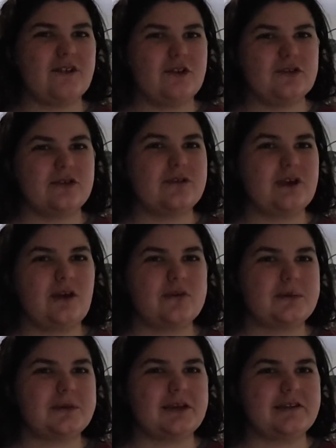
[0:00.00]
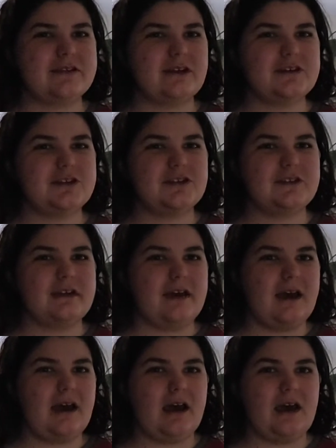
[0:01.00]
those are the only PlayStations that
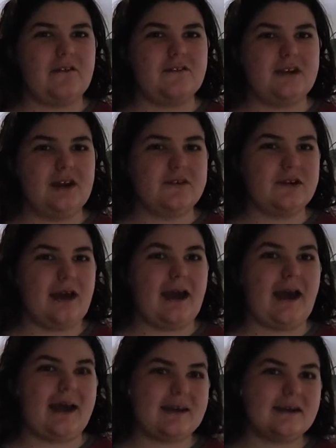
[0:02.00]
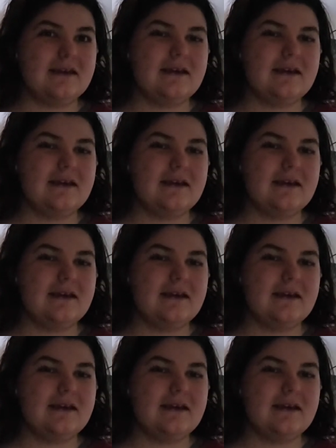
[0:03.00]
I've never had.